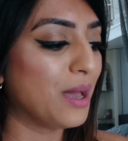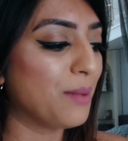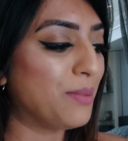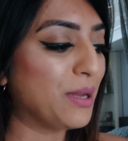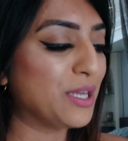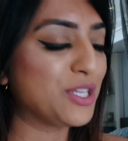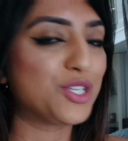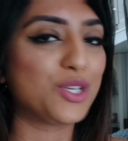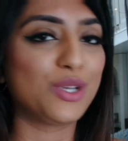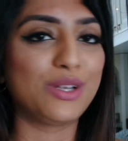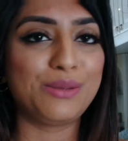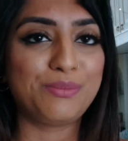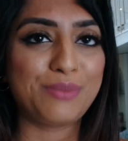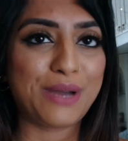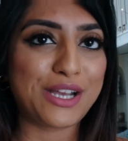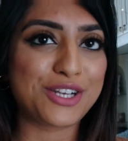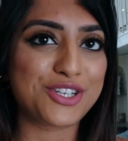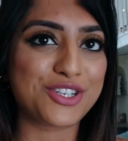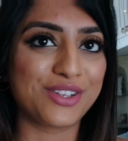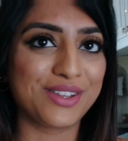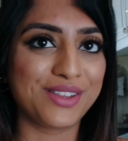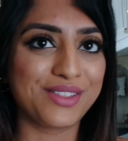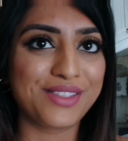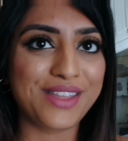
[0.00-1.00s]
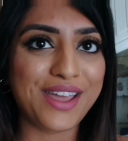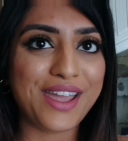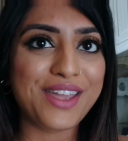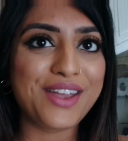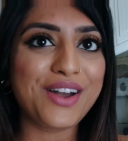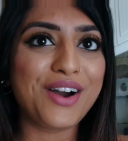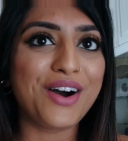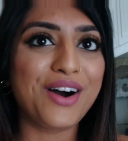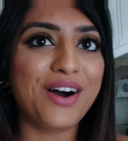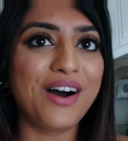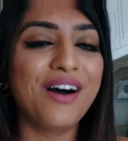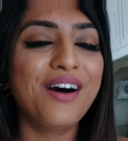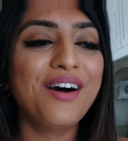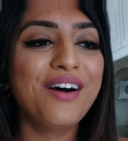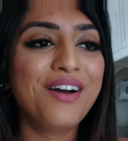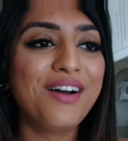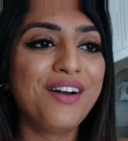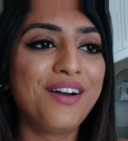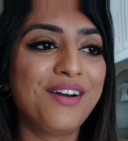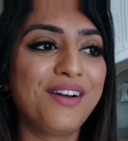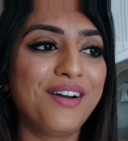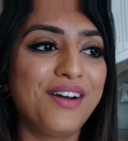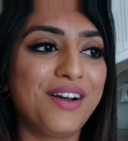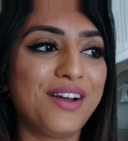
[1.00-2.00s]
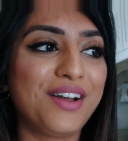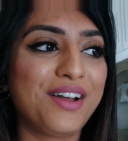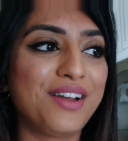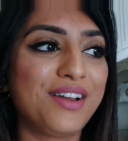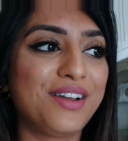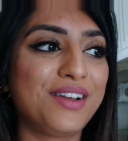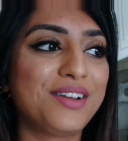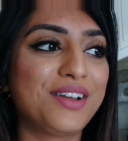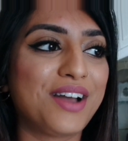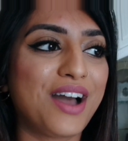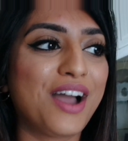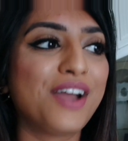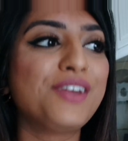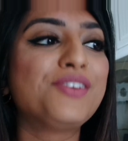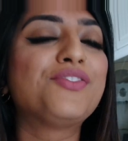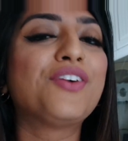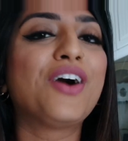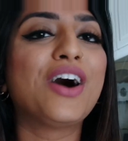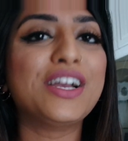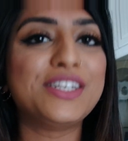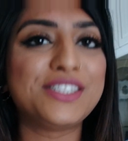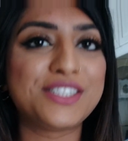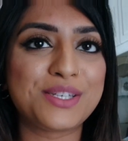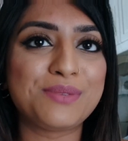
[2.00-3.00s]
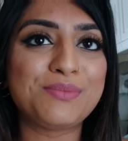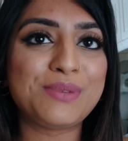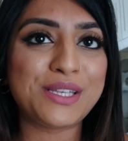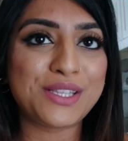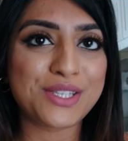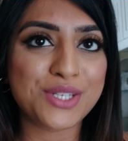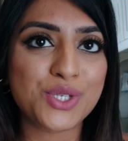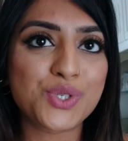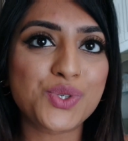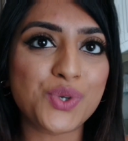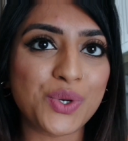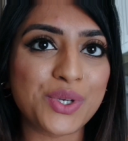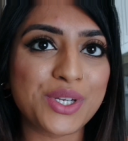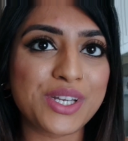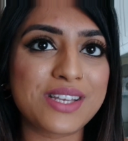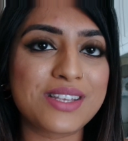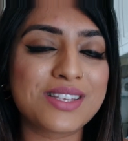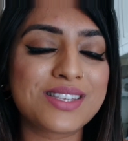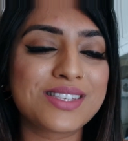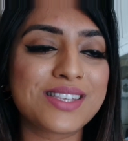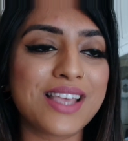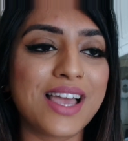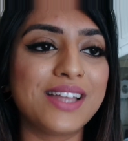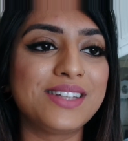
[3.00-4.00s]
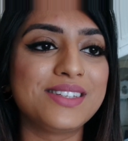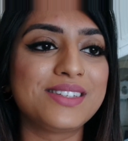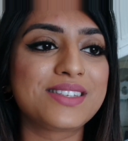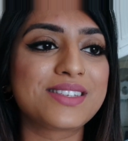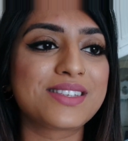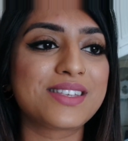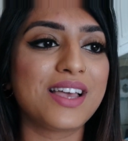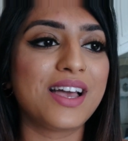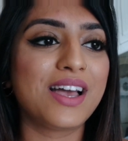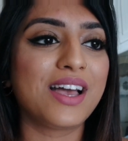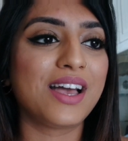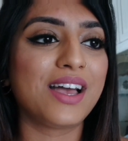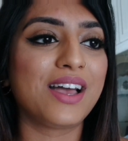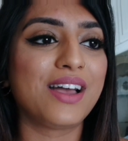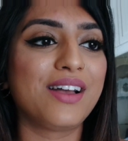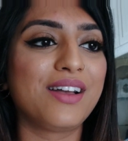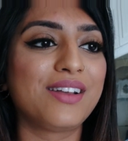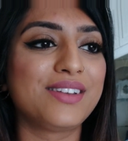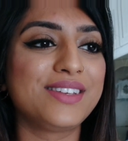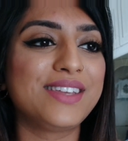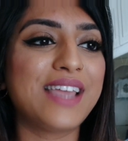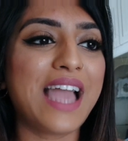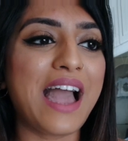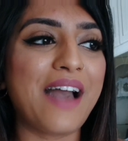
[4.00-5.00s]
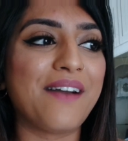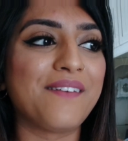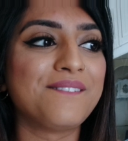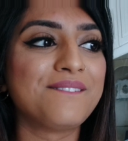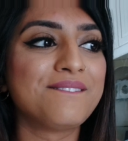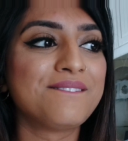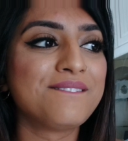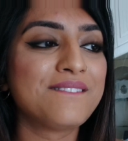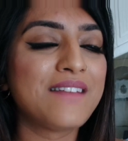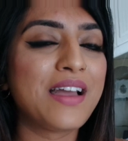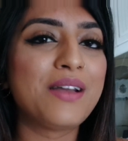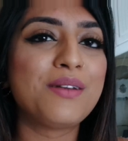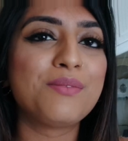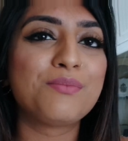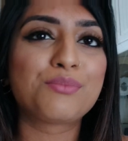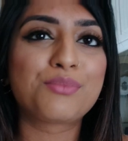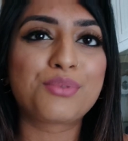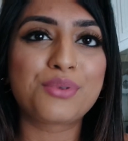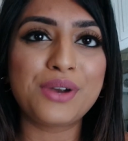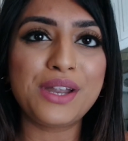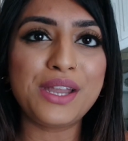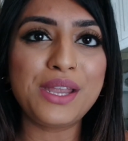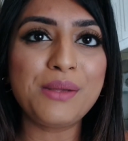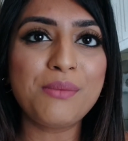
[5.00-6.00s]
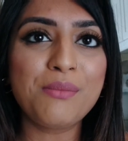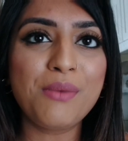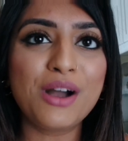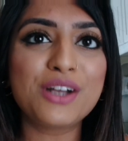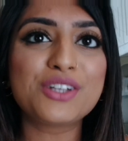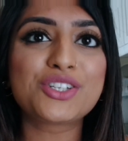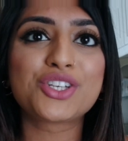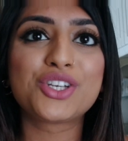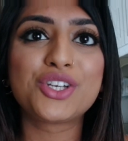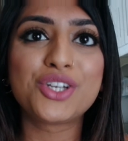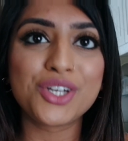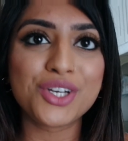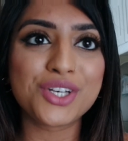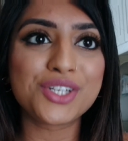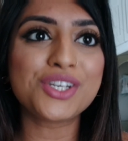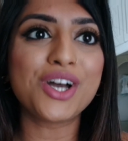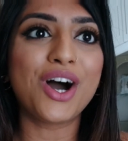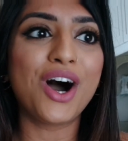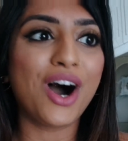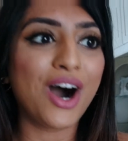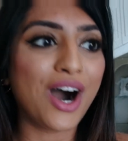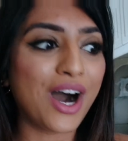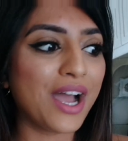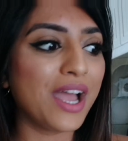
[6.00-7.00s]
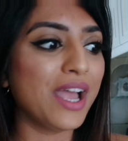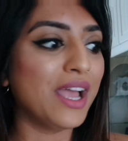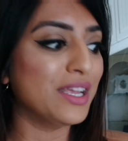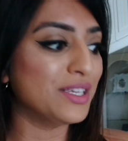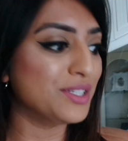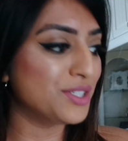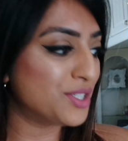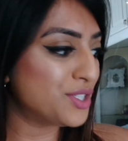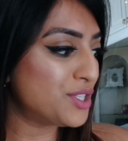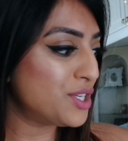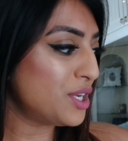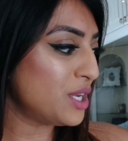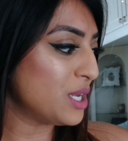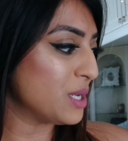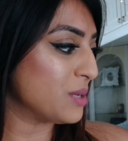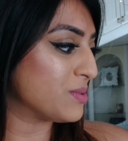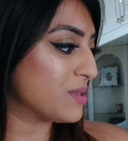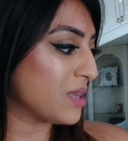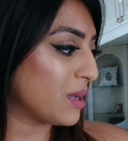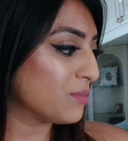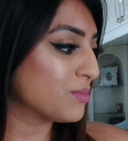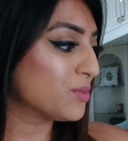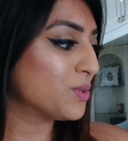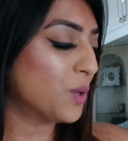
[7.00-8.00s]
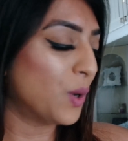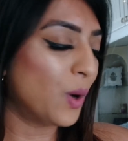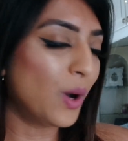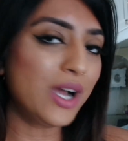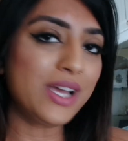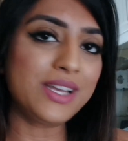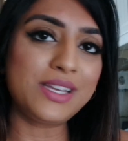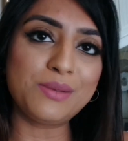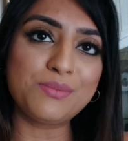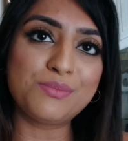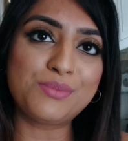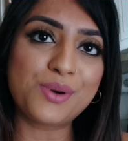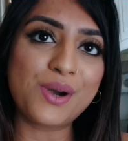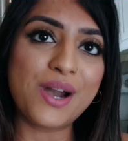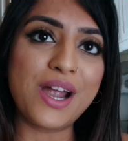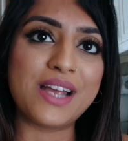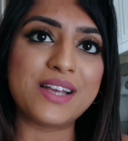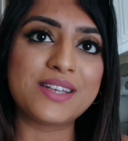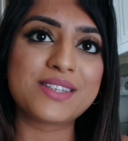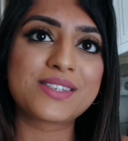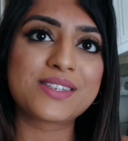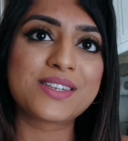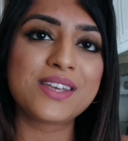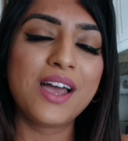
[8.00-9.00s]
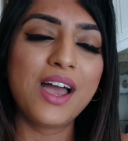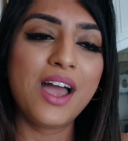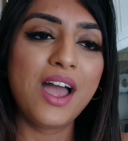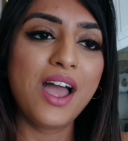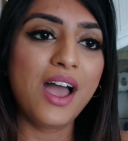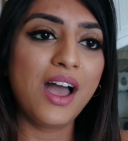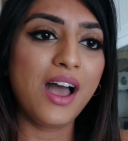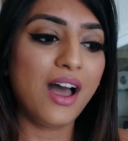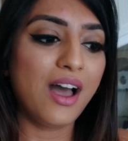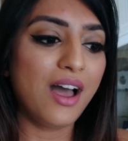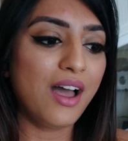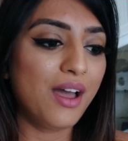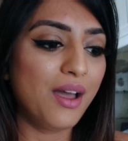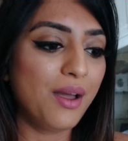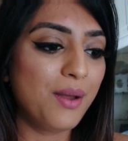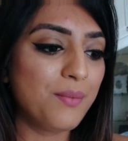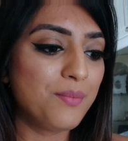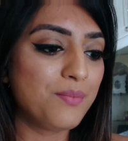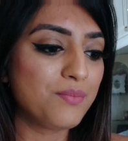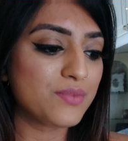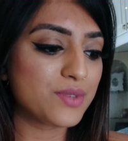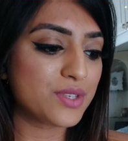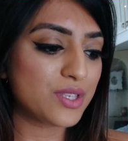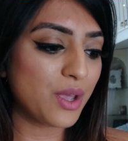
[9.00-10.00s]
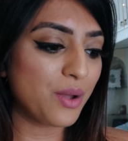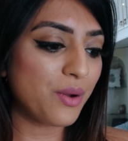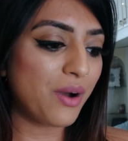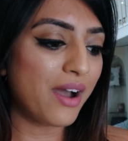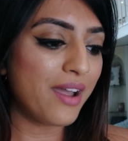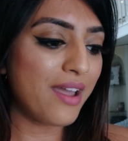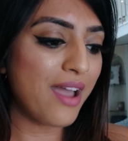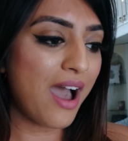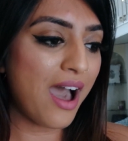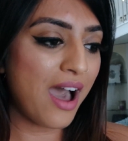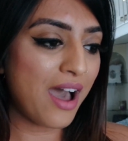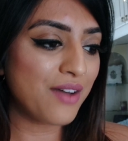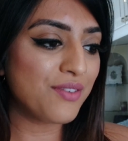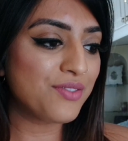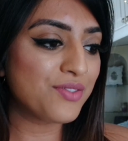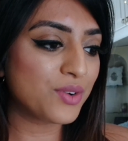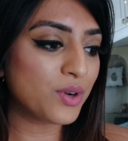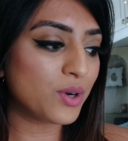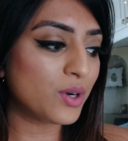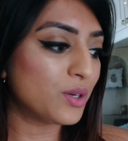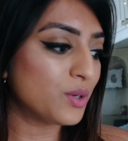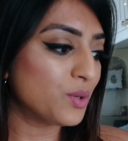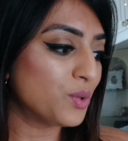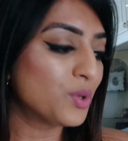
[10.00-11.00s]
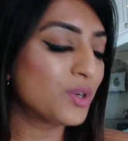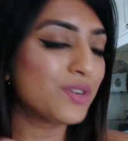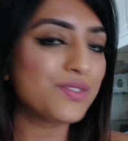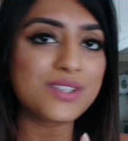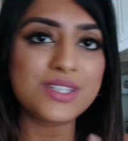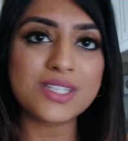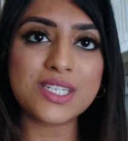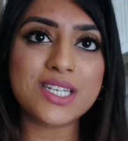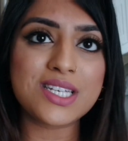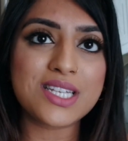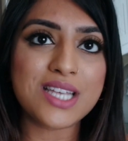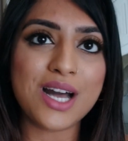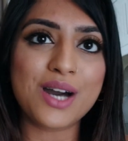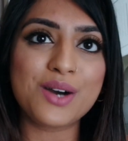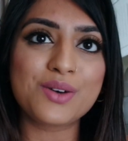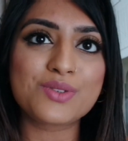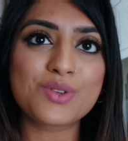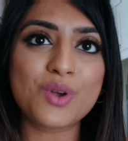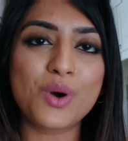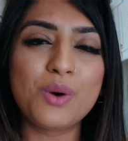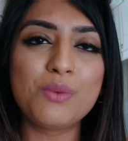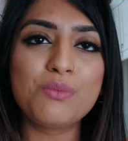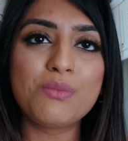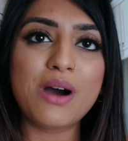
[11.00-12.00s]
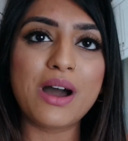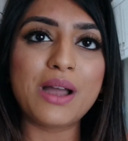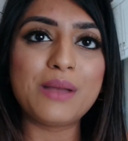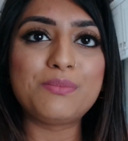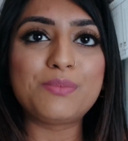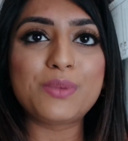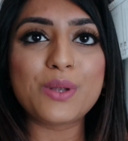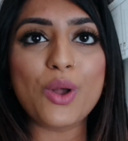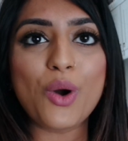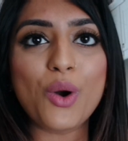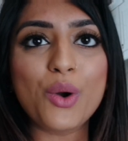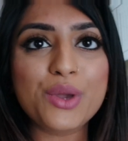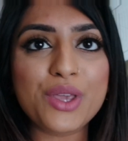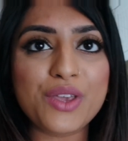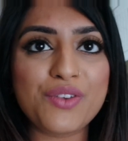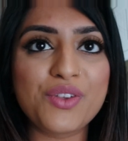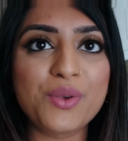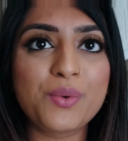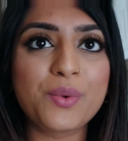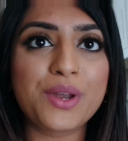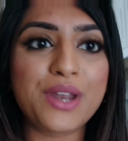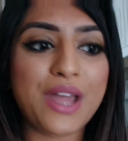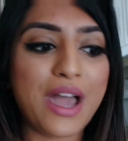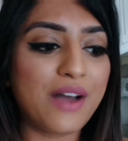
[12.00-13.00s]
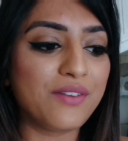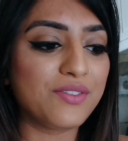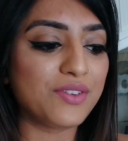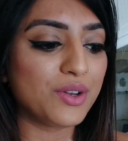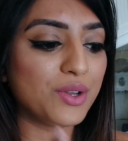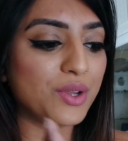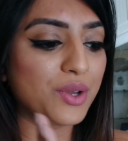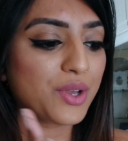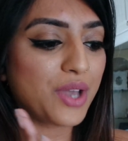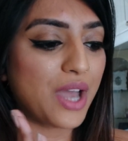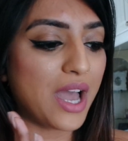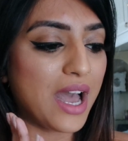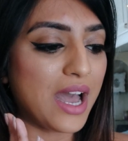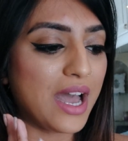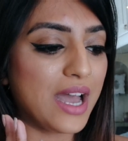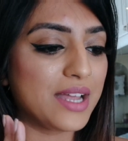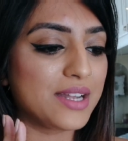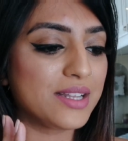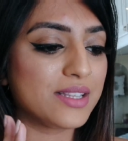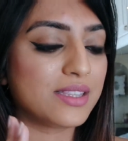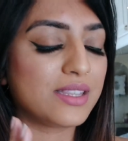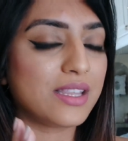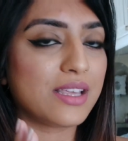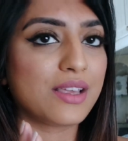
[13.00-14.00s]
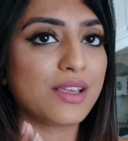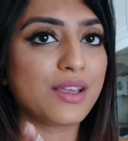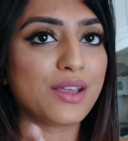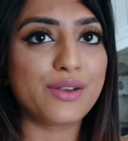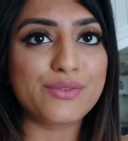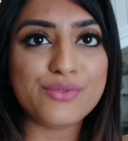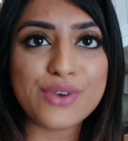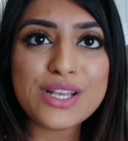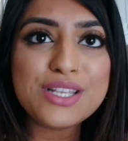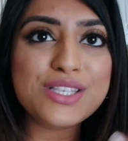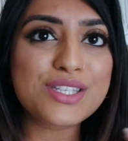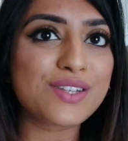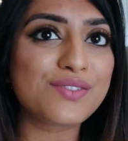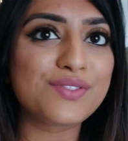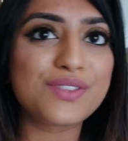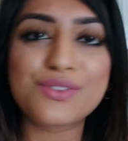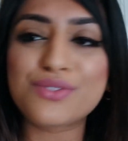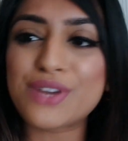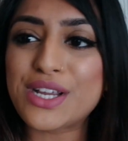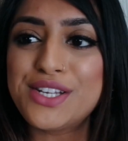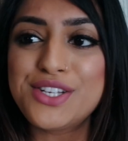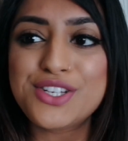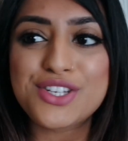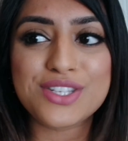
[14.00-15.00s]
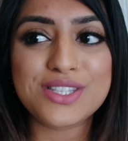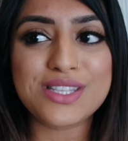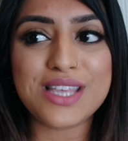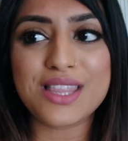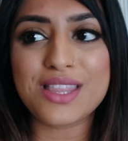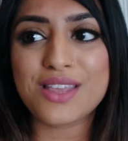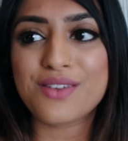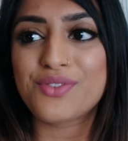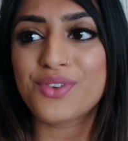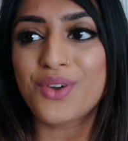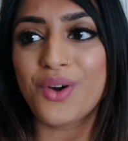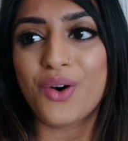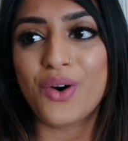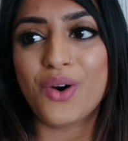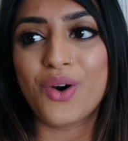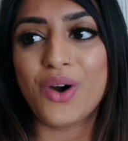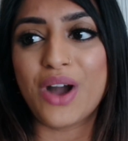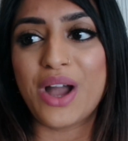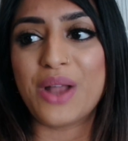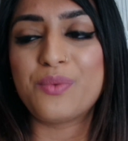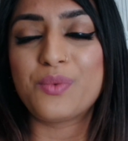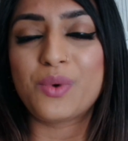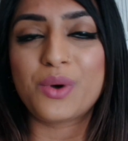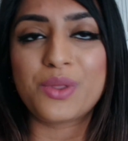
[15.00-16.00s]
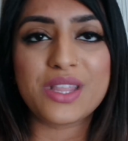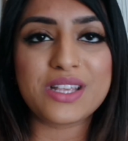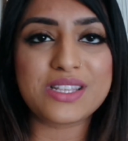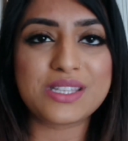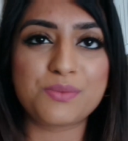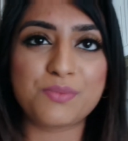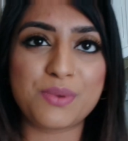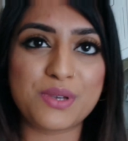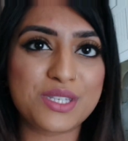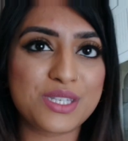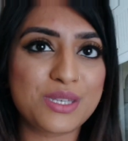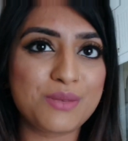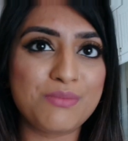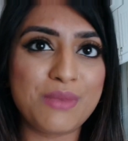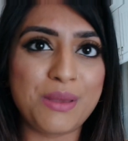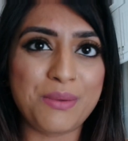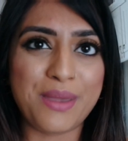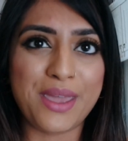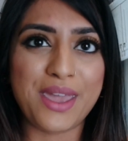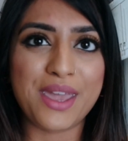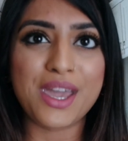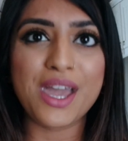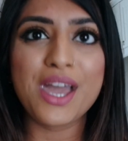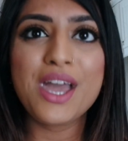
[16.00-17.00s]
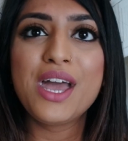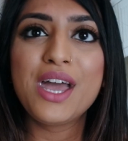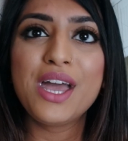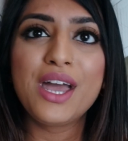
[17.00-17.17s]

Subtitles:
Patchouli Passion. They are, I find, to be the strongest scents. Yeah, pretty much good high-end dupes. I'm quite impressed. So I have got all of the details on my blog if you want to have a look at the rest of the ranges that they've got and what they're supposed to mimic.